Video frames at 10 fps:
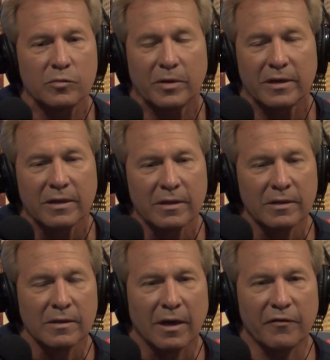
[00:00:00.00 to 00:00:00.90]
But
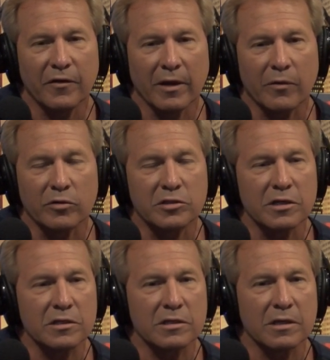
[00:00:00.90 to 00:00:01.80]
I feel like we're
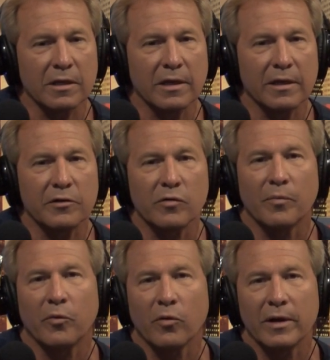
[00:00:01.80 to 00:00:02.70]
just uh, getting to a
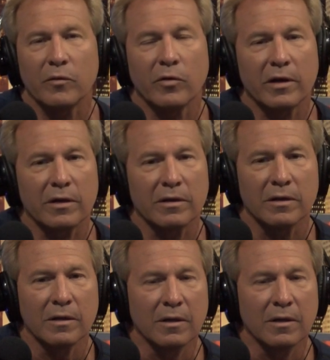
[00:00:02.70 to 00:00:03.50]
point where